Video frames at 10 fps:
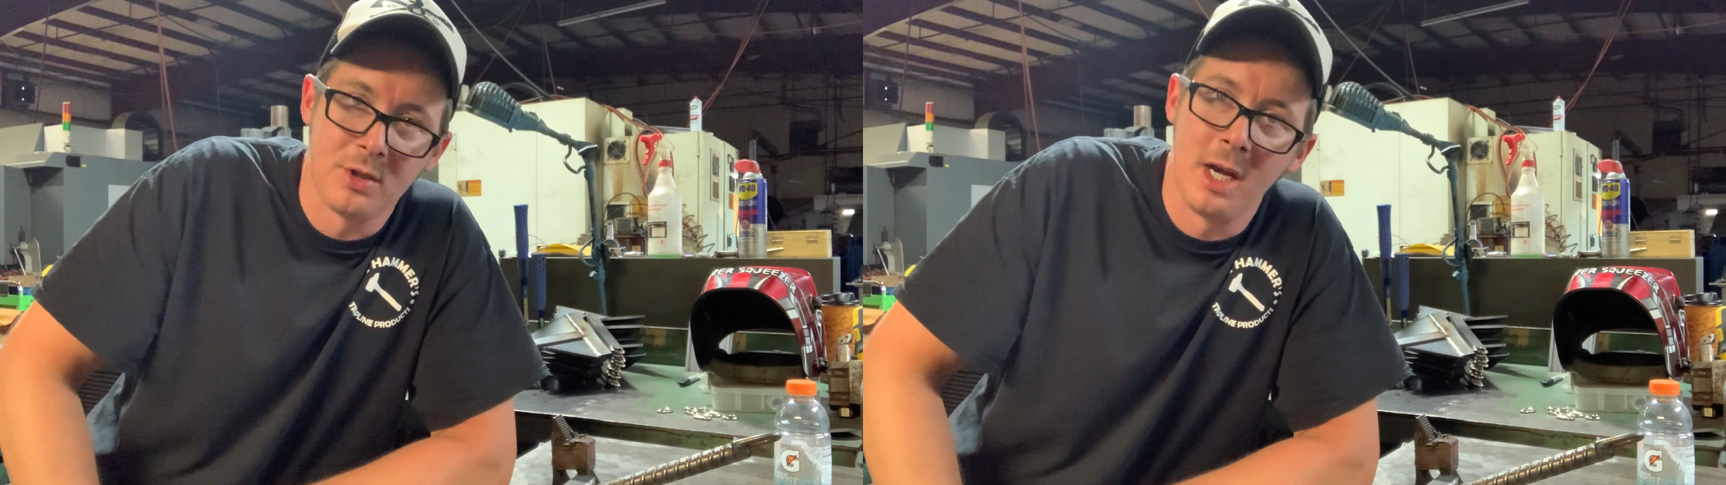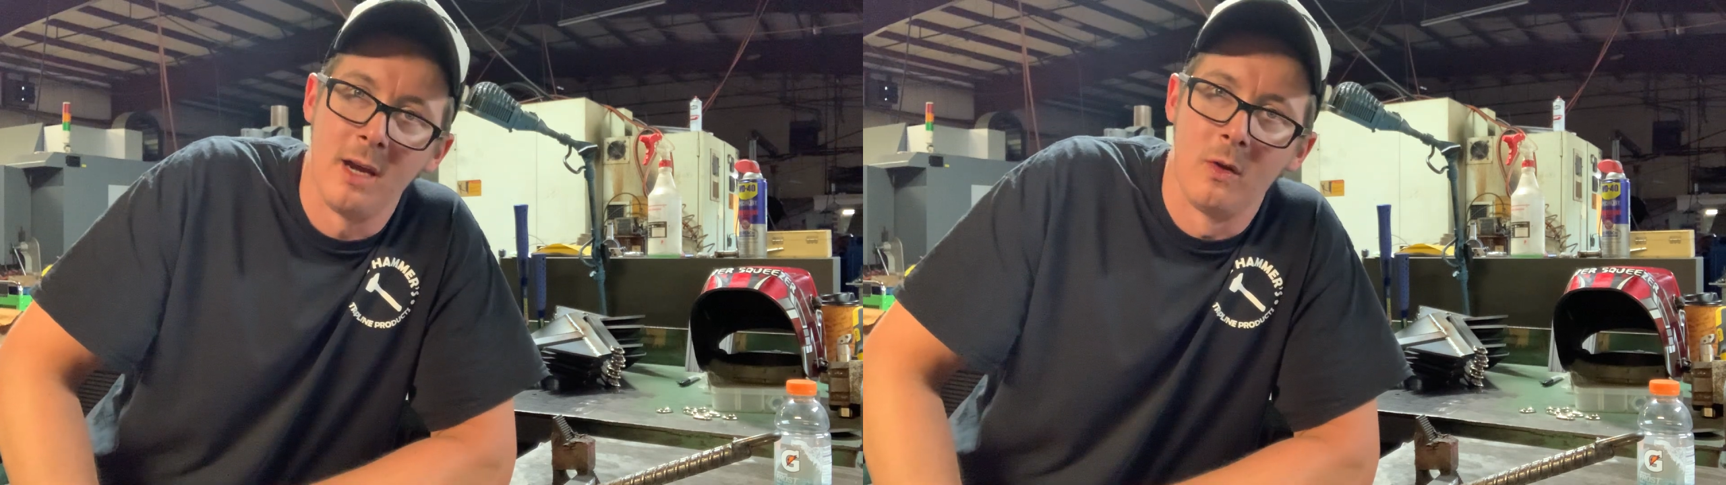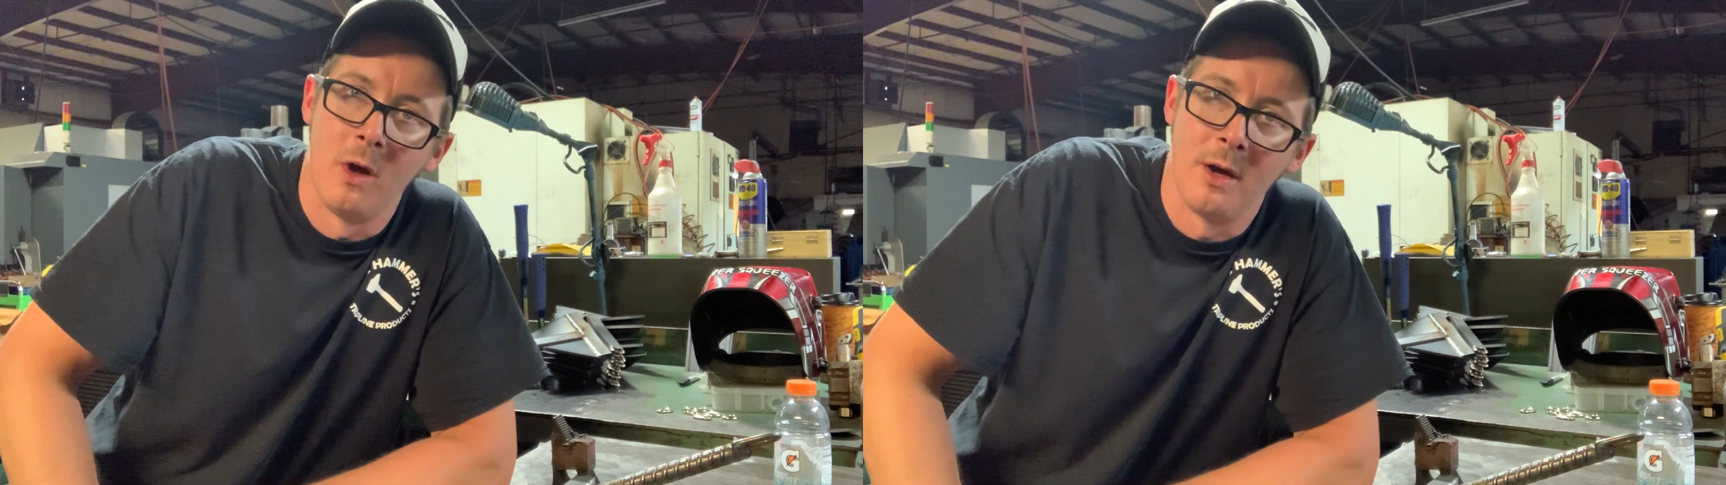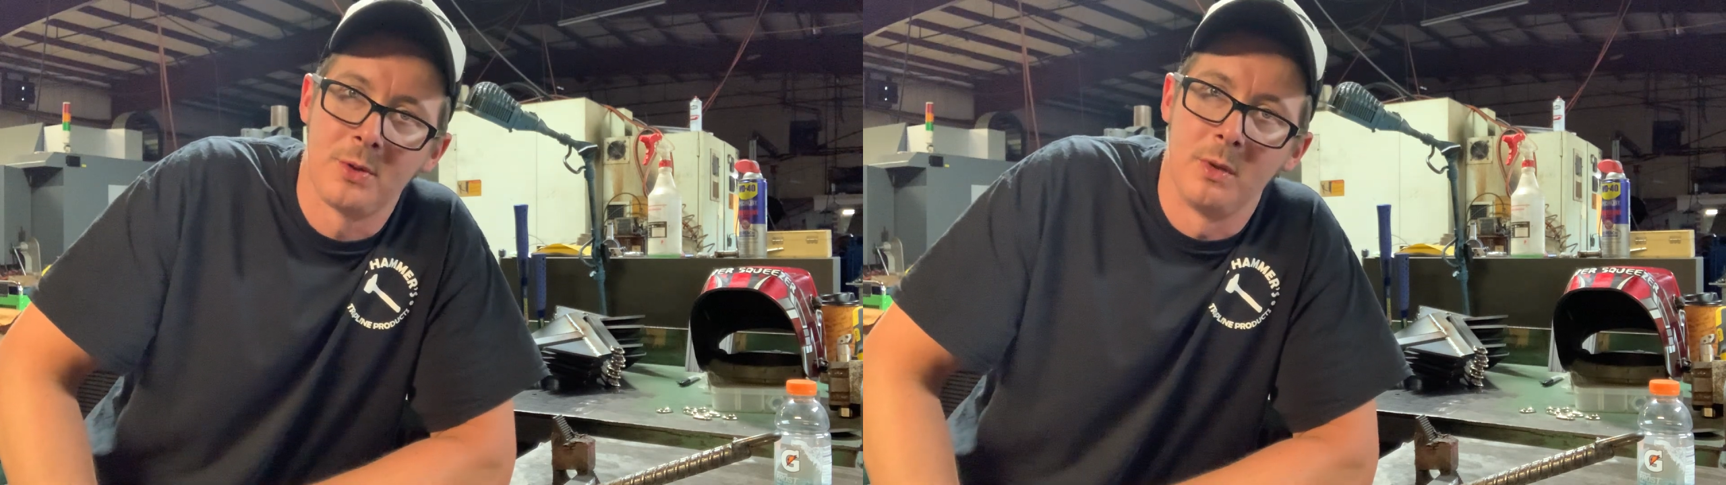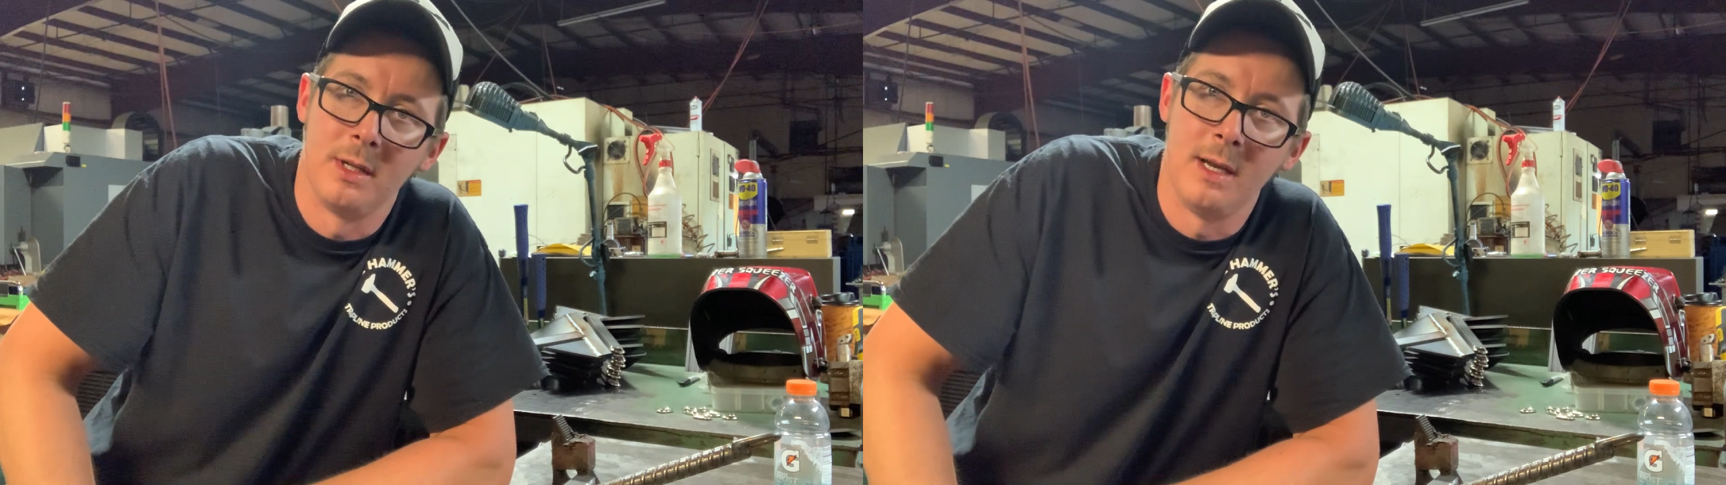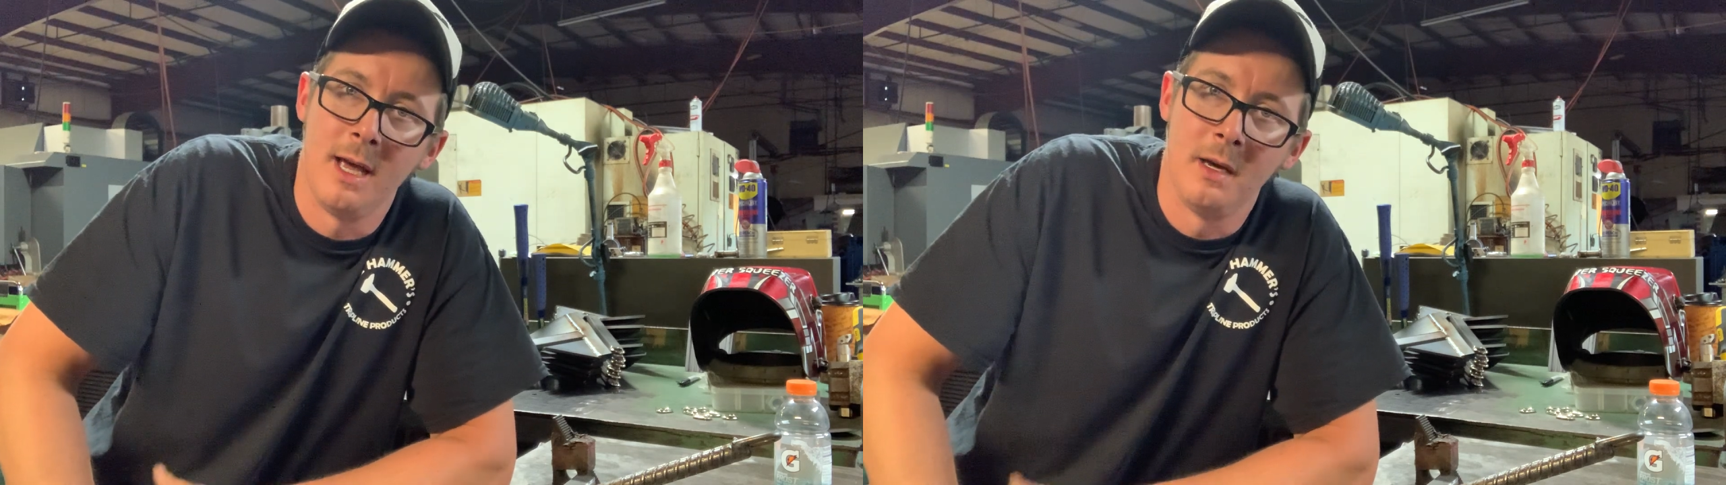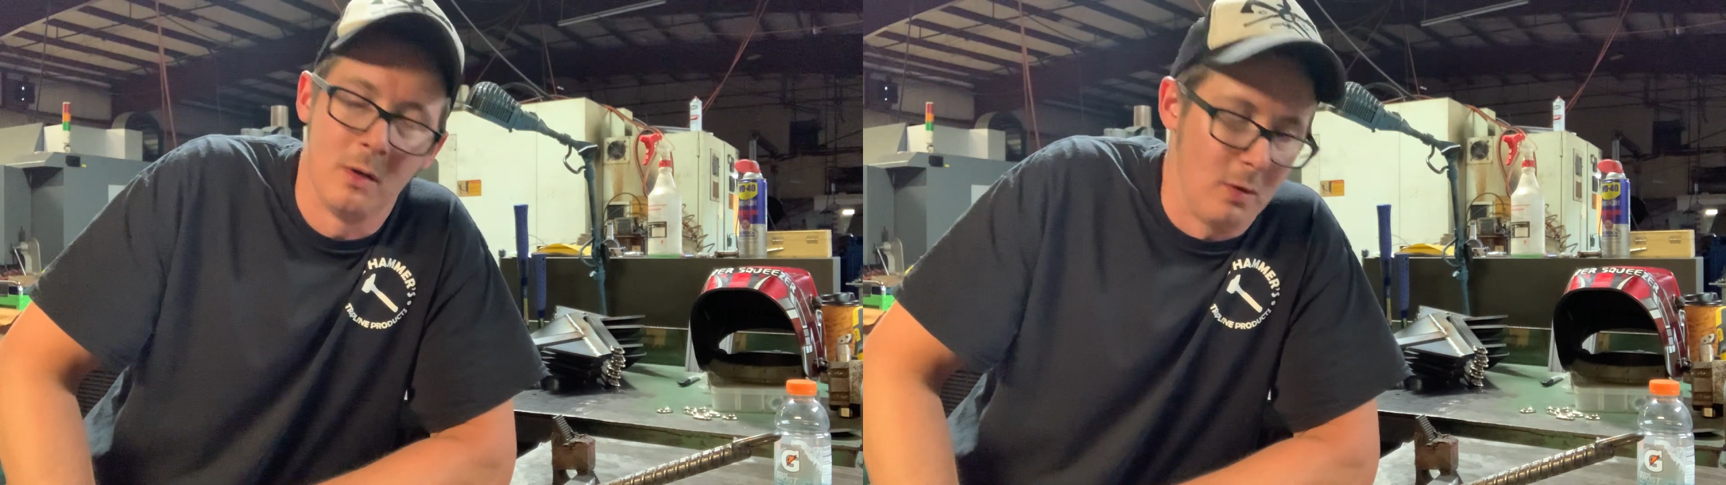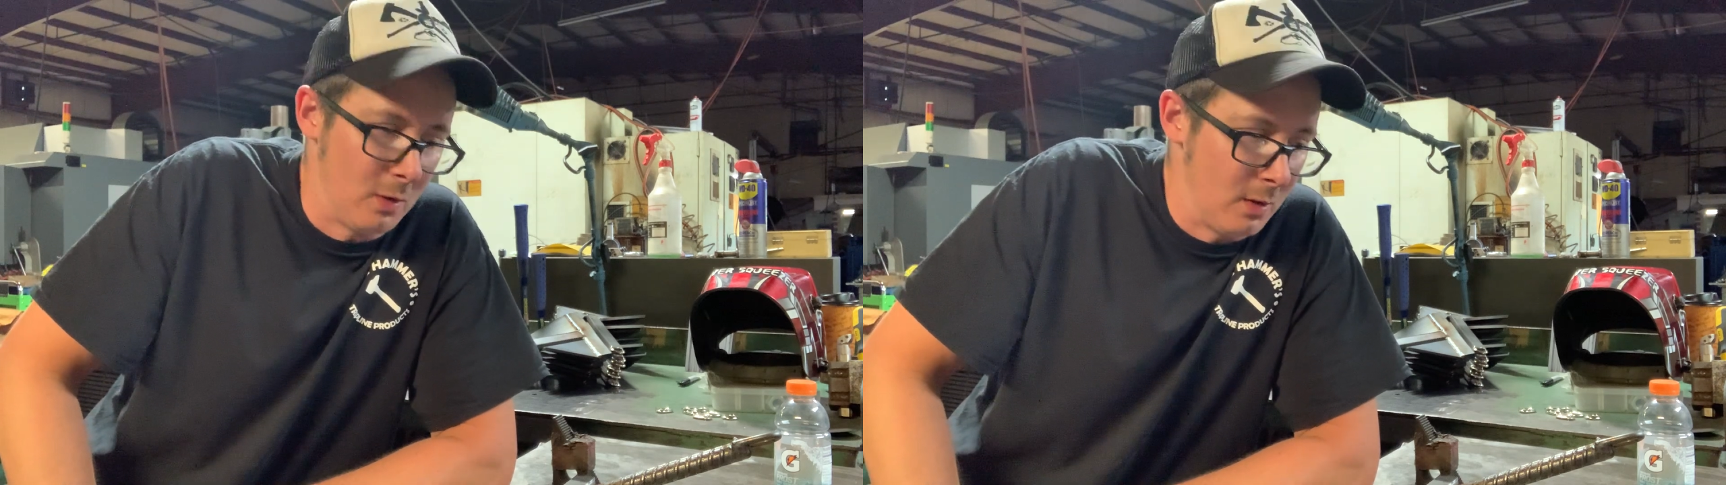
of channel locks with a nail,